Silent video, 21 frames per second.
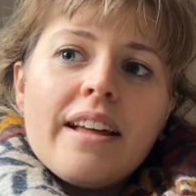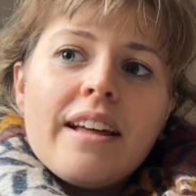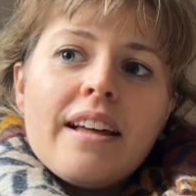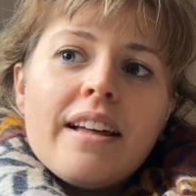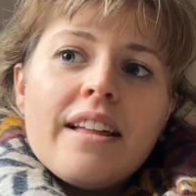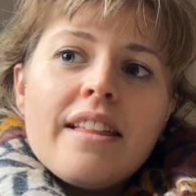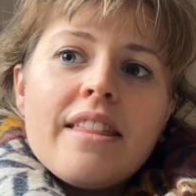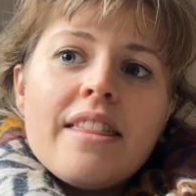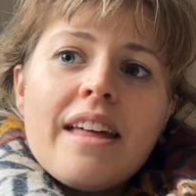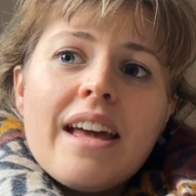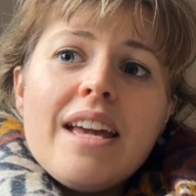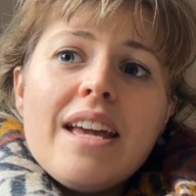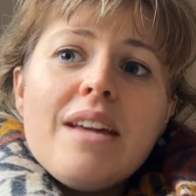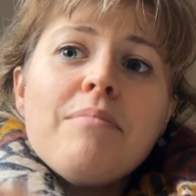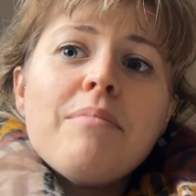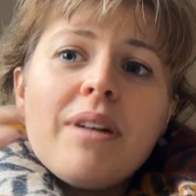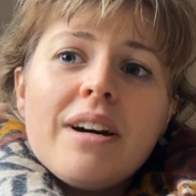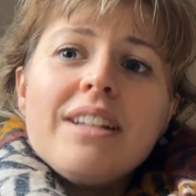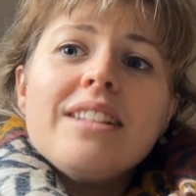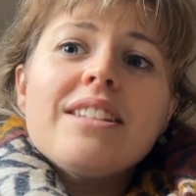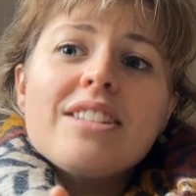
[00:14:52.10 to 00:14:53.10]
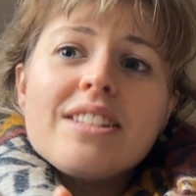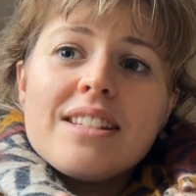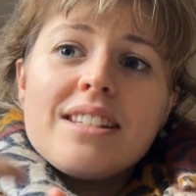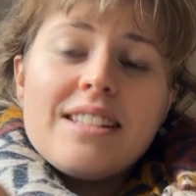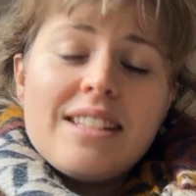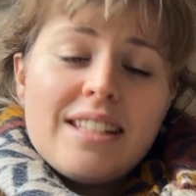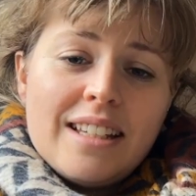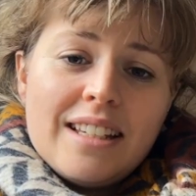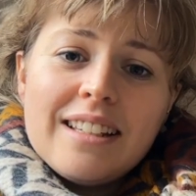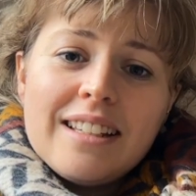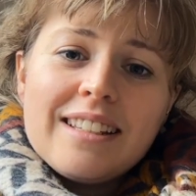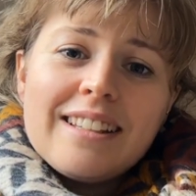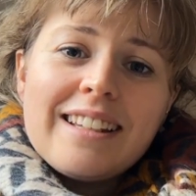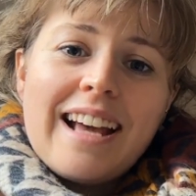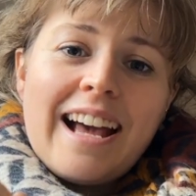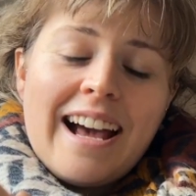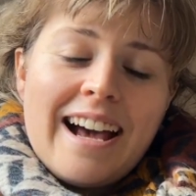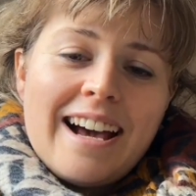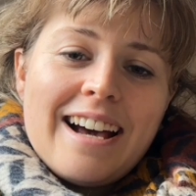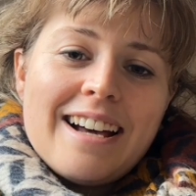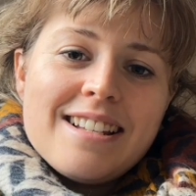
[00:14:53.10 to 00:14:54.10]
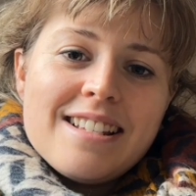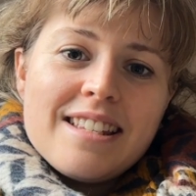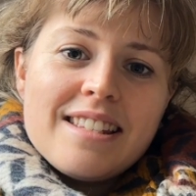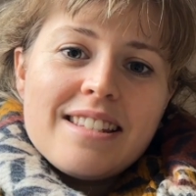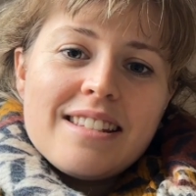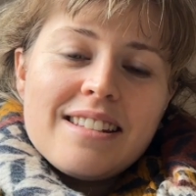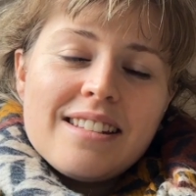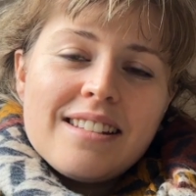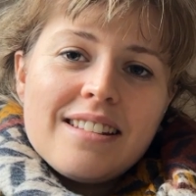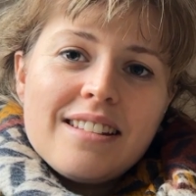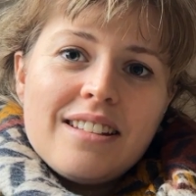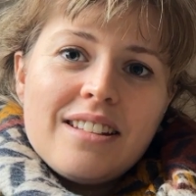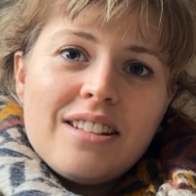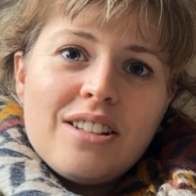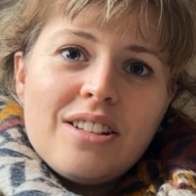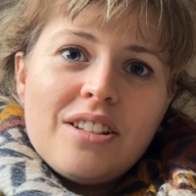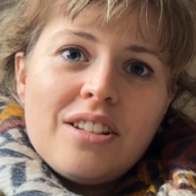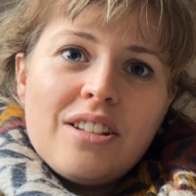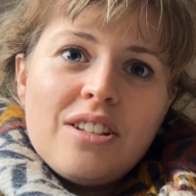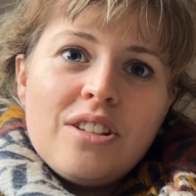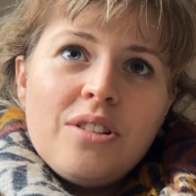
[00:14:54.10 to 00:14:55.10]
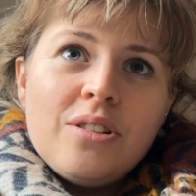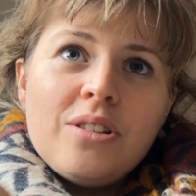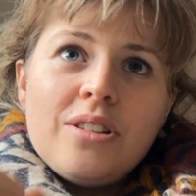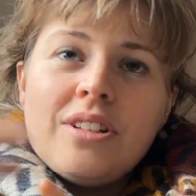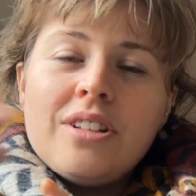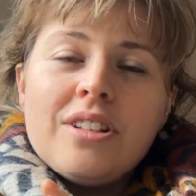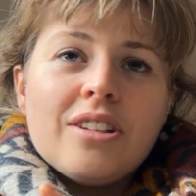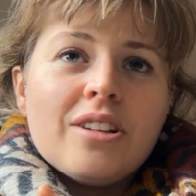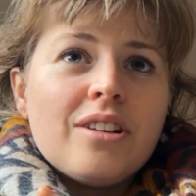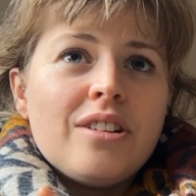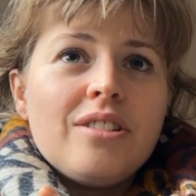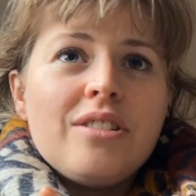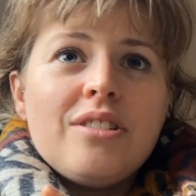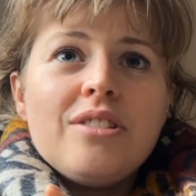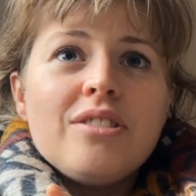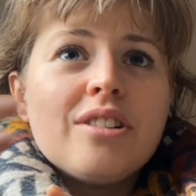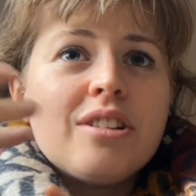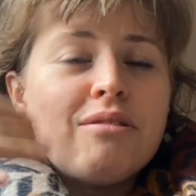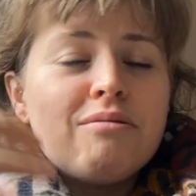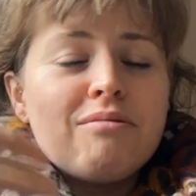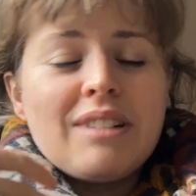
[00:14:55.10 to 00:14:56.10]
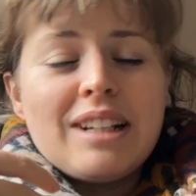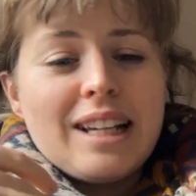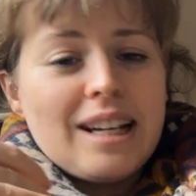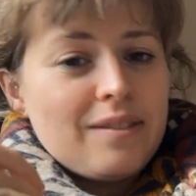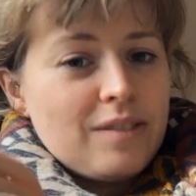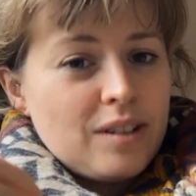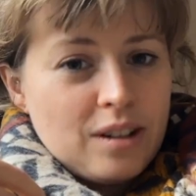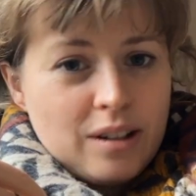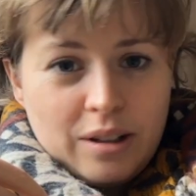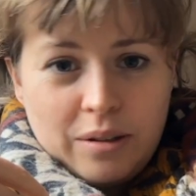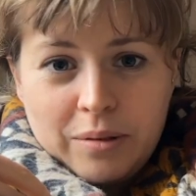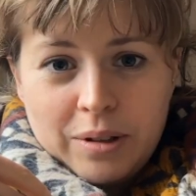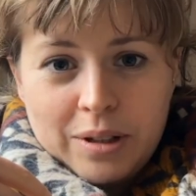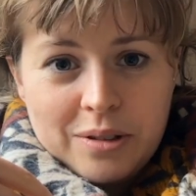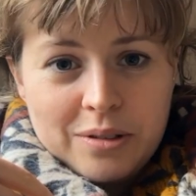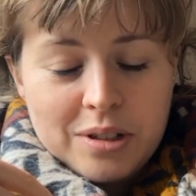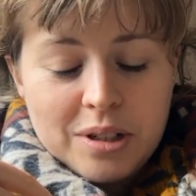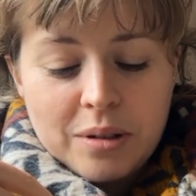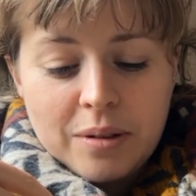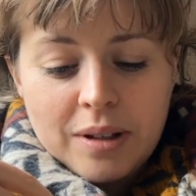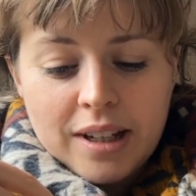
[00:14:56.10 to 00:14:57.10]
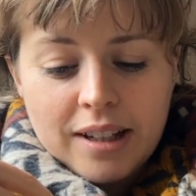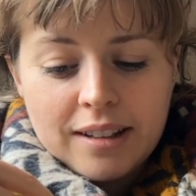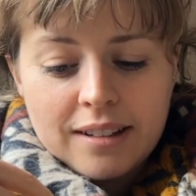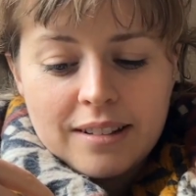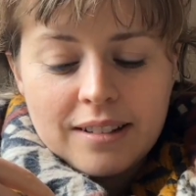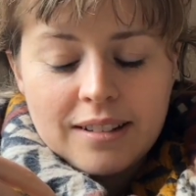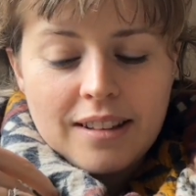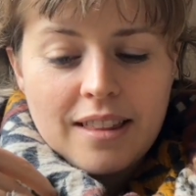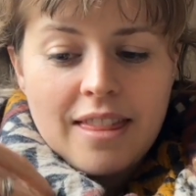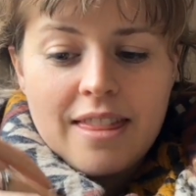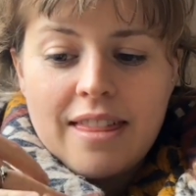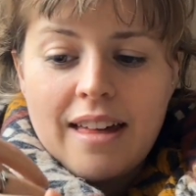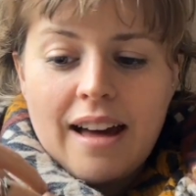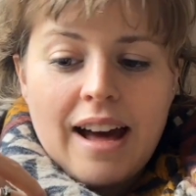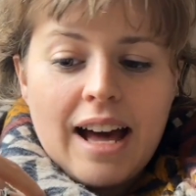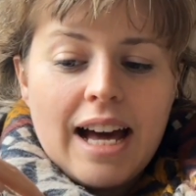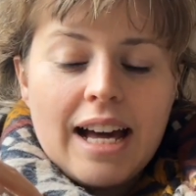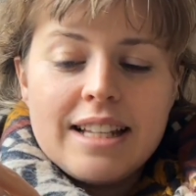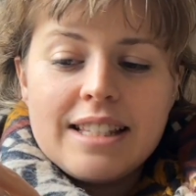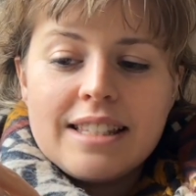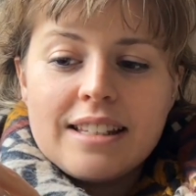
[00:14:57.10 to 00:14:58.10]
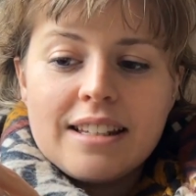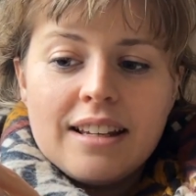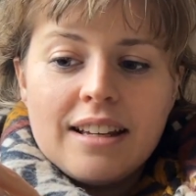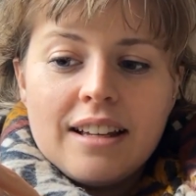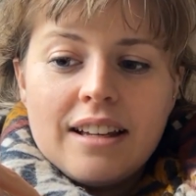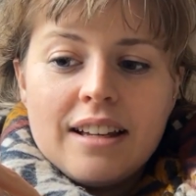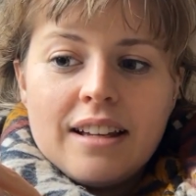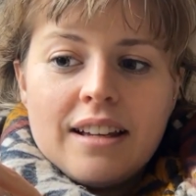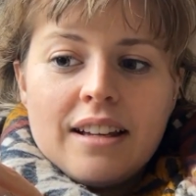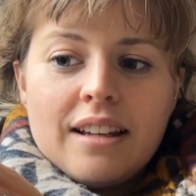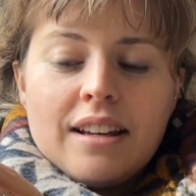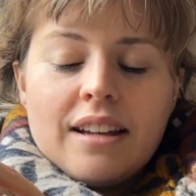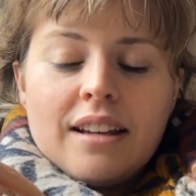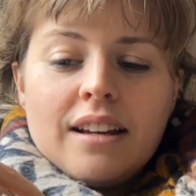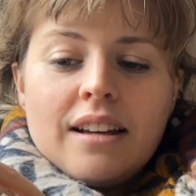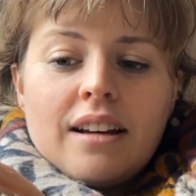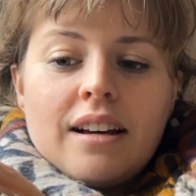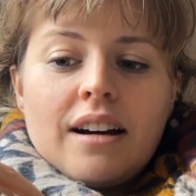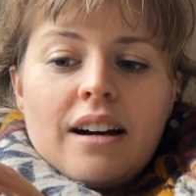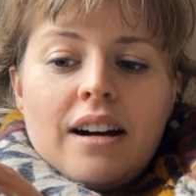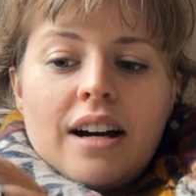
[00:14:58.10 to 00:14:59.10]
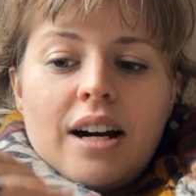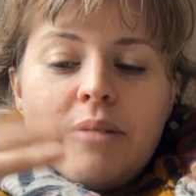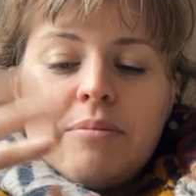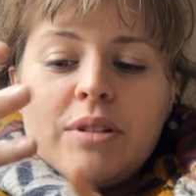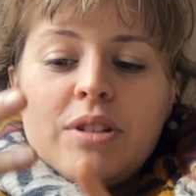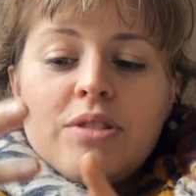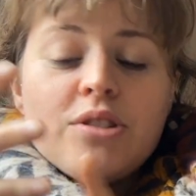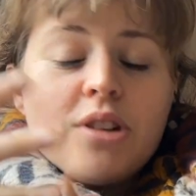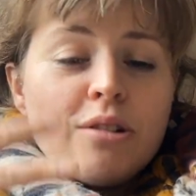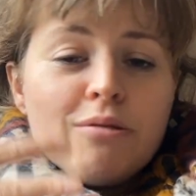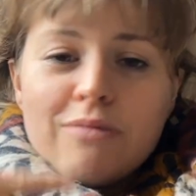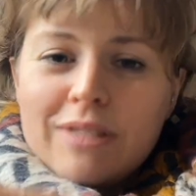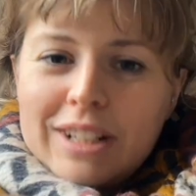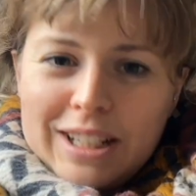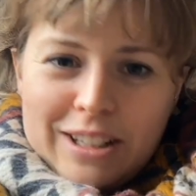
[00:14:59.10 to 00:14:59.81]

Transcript: they might just see it as you know, you don't really have a clue what you're doing, that you don't really know